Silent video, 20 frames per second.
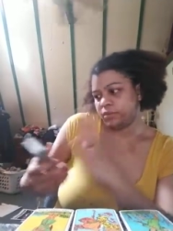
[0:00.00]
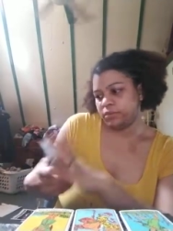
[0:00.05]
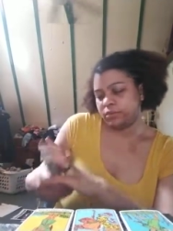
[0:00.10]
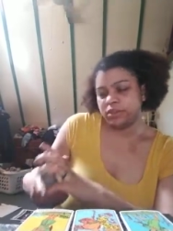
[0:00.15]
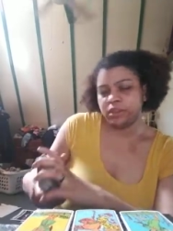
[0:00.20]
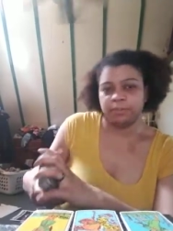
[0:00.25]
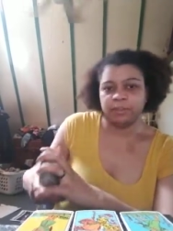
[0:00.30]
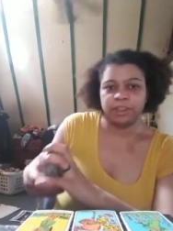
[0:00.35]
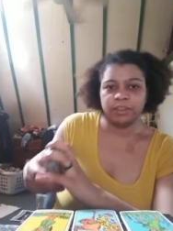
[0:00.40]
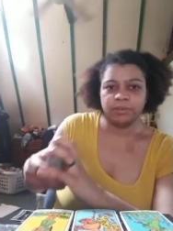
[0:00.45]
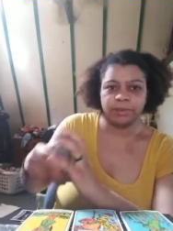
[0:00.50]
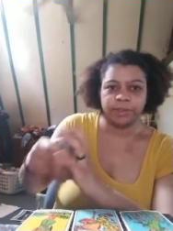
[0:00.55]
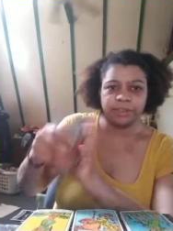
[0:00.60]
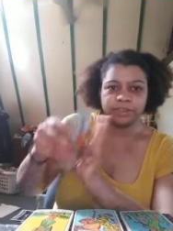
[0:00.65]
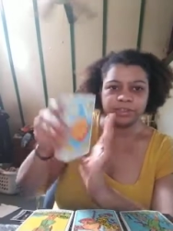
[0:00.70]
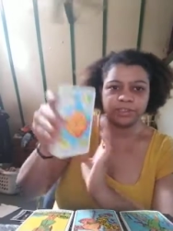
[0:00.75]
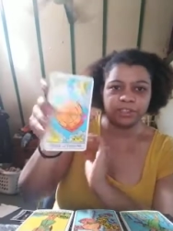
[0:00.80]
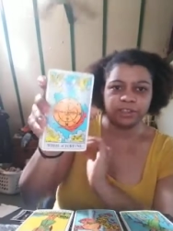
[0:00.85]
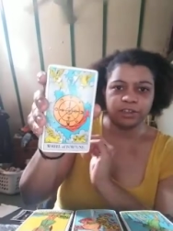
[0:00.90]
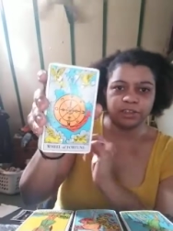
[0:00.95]
I mean, the
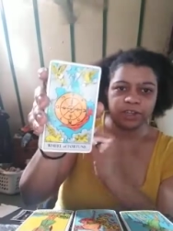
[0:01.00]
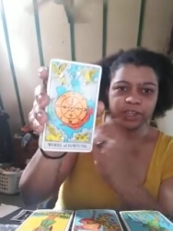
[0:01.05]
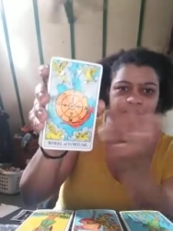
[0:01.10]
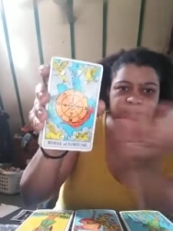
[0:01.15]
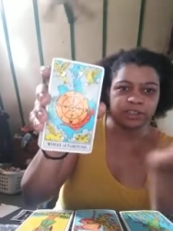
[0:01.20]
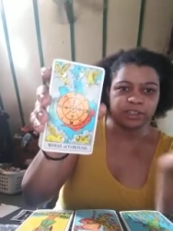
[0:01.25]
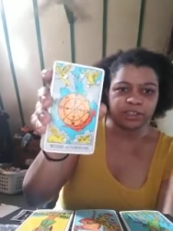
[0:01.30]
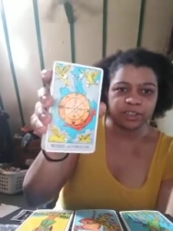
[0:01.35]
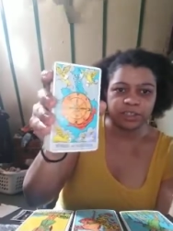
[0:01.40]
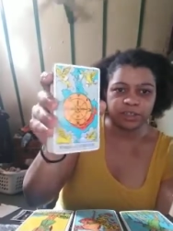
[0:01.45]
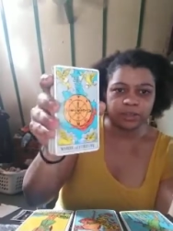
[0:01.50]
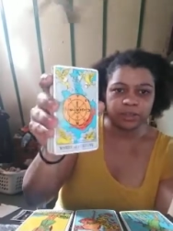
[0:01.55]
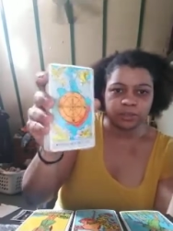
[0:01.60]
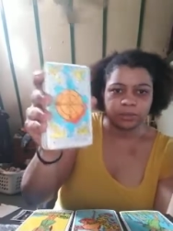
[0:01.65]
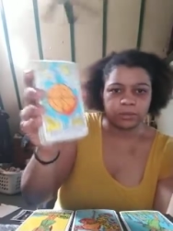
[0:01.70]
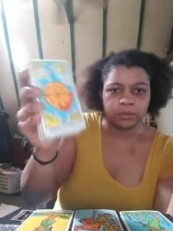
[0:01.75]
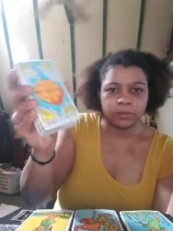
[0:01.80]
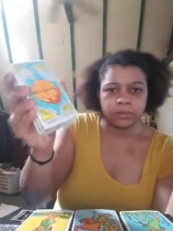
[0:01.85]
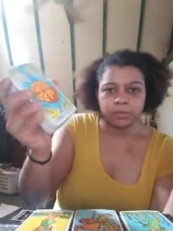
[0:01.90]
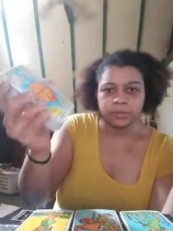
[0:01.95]
wheel's turning,
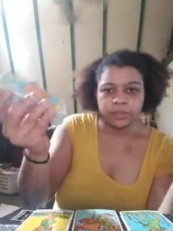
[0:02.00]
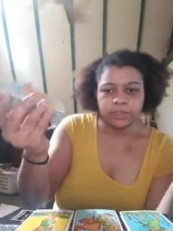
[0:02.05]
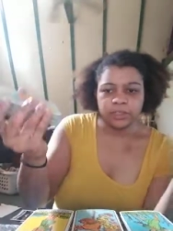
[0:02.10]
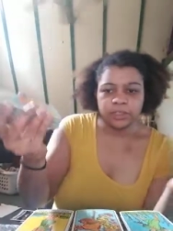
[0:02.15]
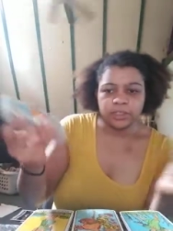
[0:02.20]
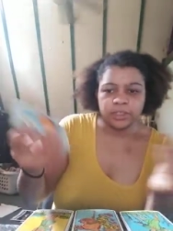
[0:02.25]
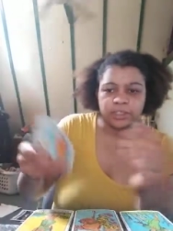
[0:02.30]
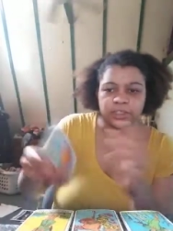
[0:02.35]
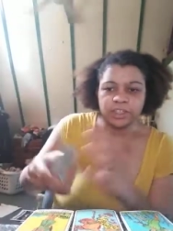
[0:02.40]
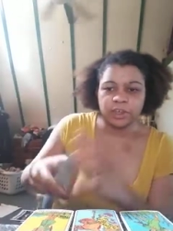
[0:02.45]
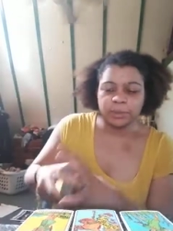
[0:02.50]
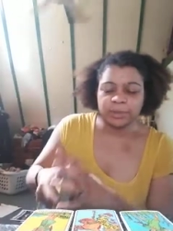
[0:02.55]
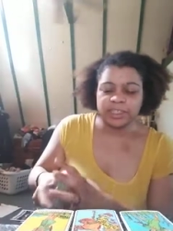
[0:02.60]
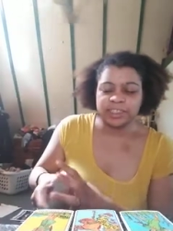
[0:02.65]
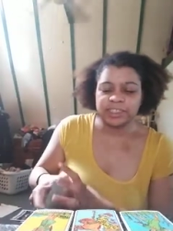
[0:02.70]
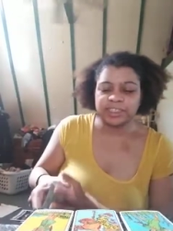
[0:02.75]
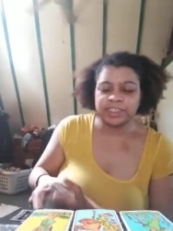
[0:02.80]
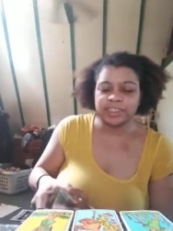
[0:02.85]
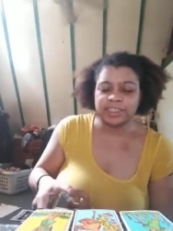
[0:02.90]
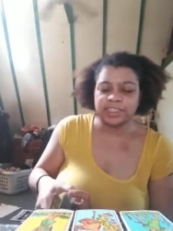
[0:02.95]
so
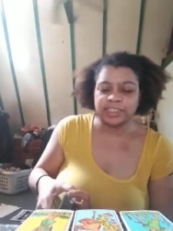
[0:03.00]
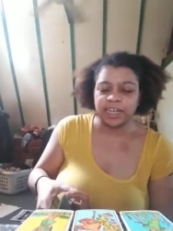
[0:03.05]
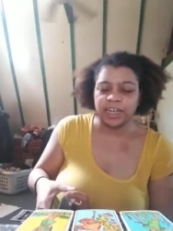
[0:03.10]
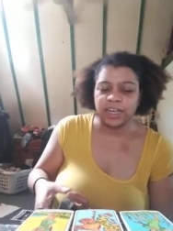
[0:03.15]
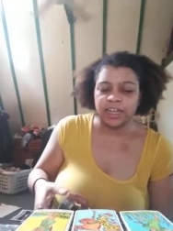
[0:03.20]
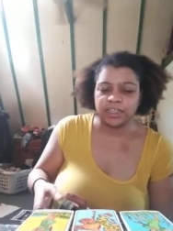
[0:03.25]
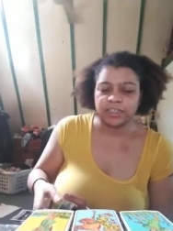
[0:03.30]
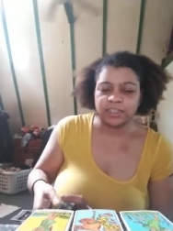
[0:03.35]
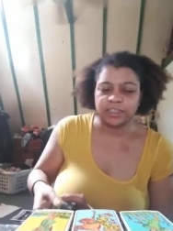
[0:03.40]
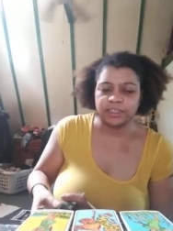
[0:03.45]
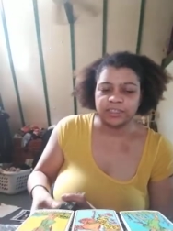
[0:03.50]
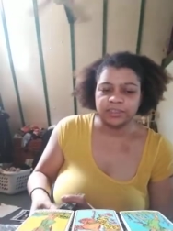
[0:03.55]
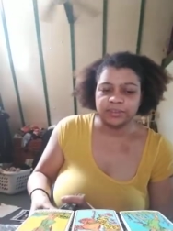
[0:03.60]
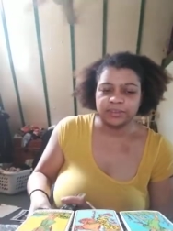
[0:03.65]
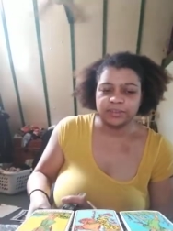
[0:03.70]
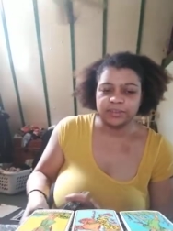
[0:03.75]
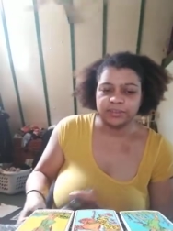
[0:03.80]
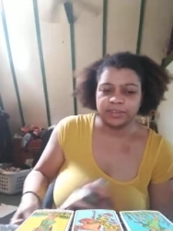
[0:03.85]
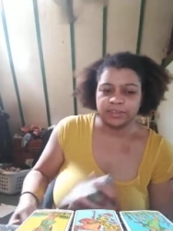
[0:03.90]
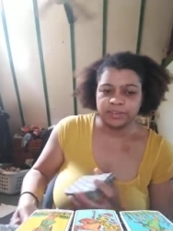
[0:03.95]
nobody's stuck.
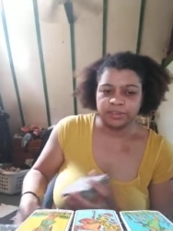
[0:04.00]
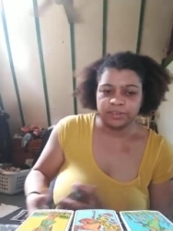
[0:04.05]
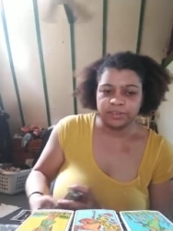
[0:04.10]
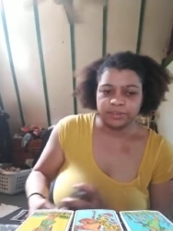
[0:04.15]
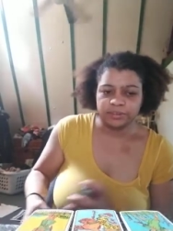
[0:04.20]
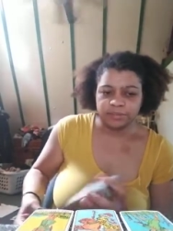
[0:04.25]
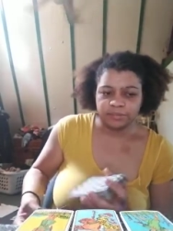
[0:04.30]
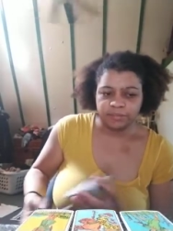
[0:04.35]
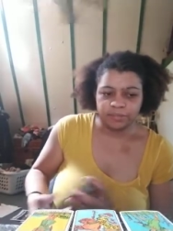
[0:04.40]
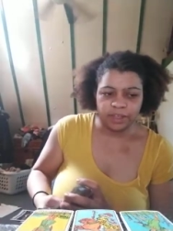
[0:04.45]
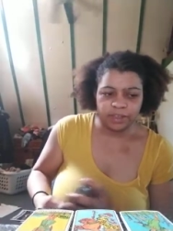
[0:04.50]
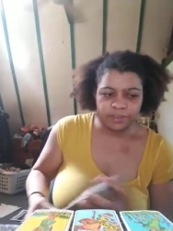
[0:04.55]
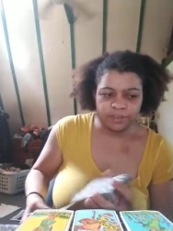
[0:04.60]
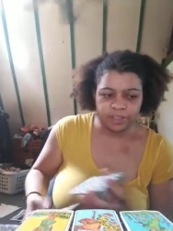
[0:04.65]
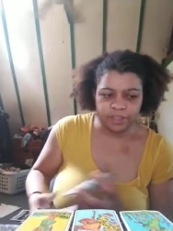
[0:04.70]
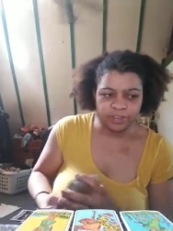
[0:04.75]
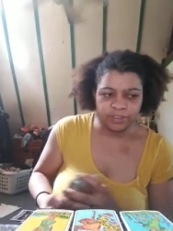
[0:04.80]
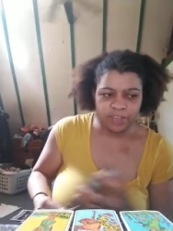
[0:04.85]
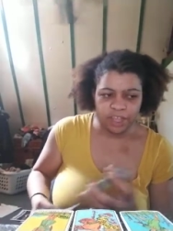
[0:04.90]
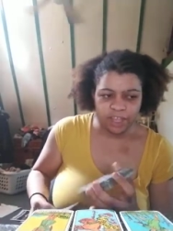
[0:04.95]

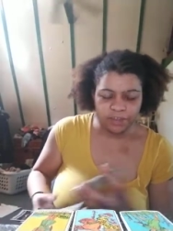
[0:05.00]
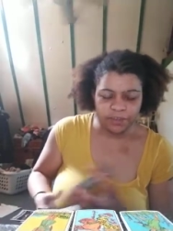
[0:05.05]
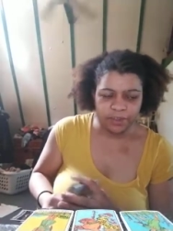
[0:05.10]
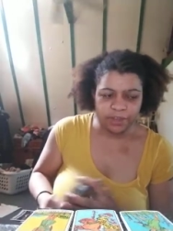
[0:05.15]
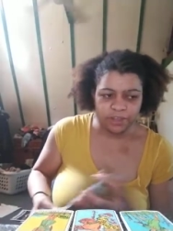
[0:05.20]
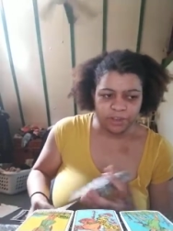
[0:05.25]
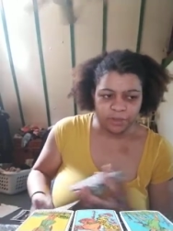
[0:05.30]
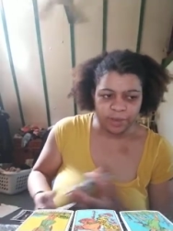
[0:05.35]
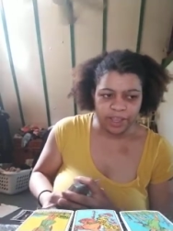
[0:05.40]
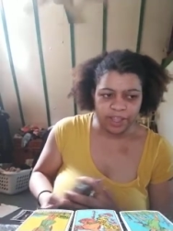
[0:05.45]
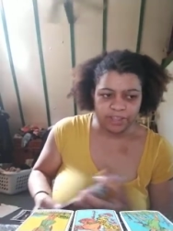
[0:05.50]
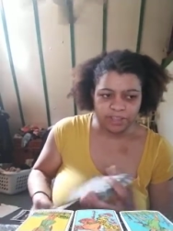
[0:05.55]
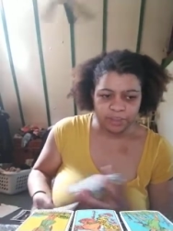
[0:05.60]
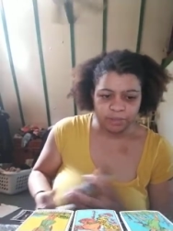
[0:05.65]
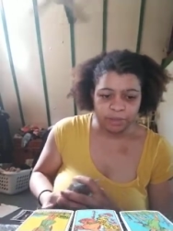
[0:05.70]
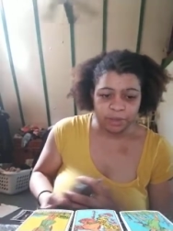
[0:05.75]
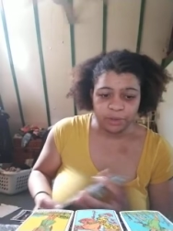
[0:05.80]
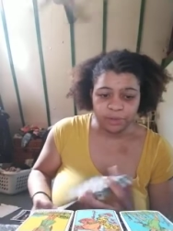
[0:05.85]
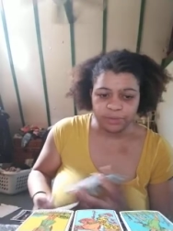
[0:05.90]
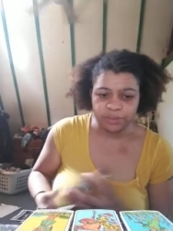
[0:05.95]
Everything's going the way it's
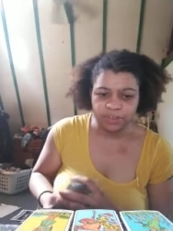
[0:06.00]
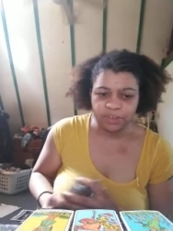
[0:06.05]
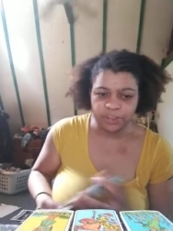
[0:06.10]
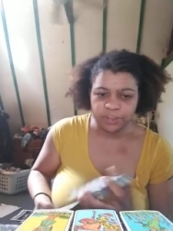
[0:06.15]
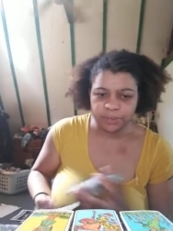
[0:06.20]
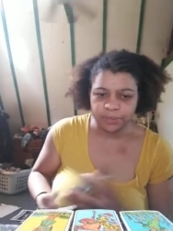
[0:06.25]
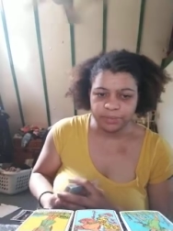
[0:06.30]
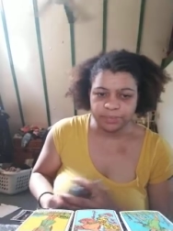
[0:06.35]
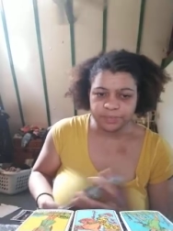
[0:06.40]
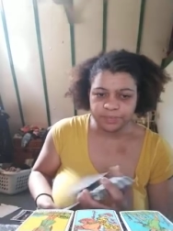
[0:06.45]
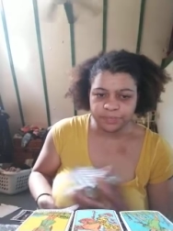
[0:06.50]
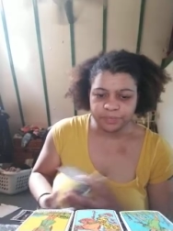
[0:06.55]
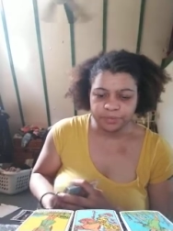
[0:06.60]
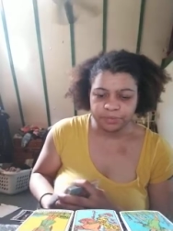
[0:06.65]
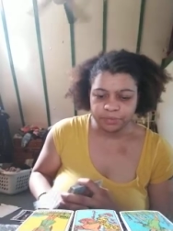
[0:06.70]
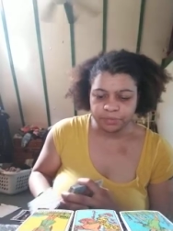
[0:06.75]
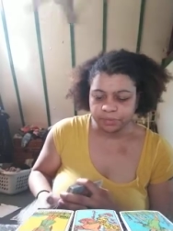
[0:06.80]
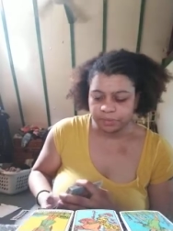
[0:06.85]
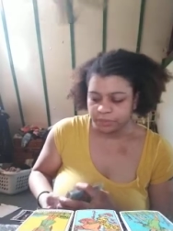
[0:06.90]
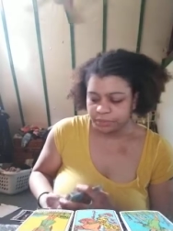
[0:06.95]
supposed to.
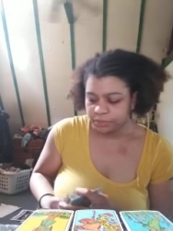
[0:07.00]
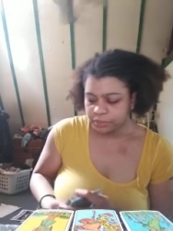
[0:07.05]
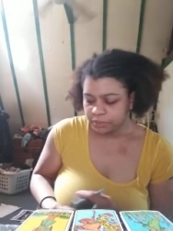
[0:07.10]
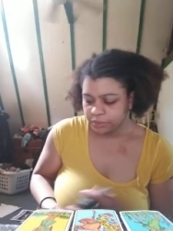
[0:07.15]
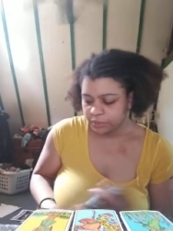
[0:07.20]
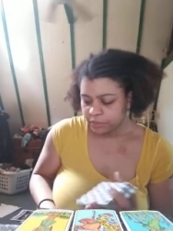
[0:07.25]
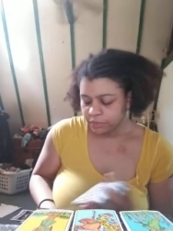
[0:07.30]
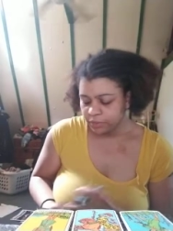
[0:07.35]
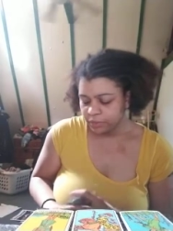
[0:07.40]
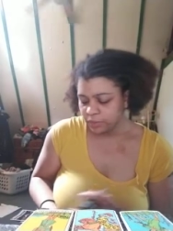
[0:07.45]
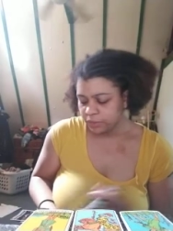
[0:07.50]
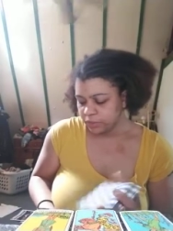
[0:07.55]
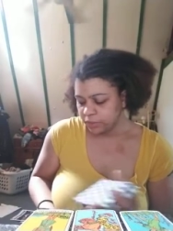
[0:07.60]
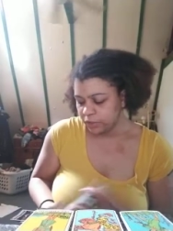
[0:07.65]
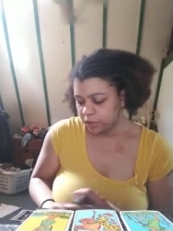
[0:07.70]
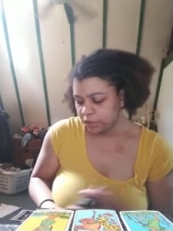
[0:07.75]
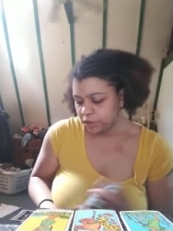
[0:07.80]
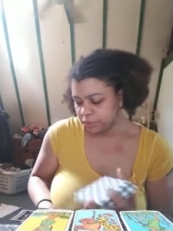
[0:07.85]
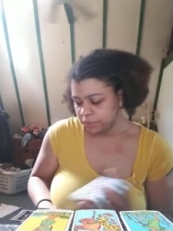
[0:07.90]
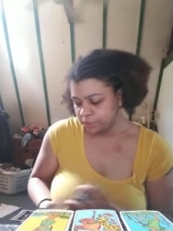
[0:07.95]

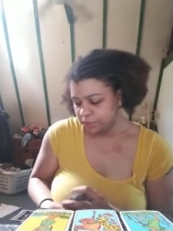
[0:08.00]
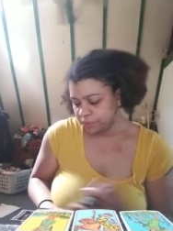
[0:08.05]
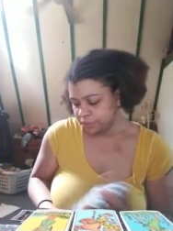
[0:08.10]
Oh.